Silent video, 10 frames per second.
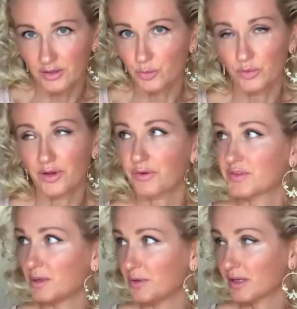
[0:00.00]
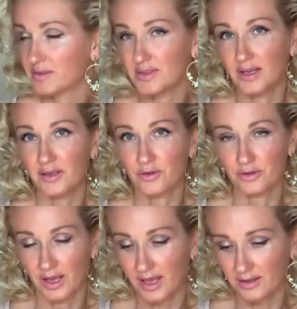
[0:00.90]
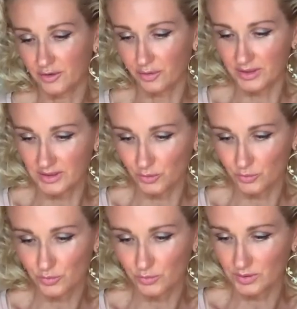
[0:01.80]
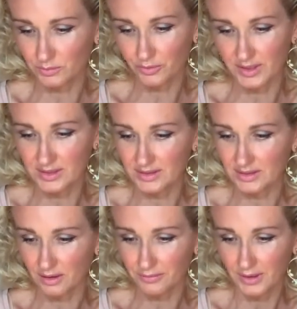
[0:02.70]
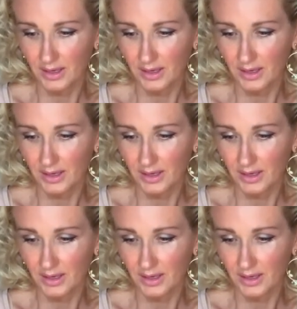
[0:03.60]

You will never see me like standing on the head crazy or do some crazy stuff.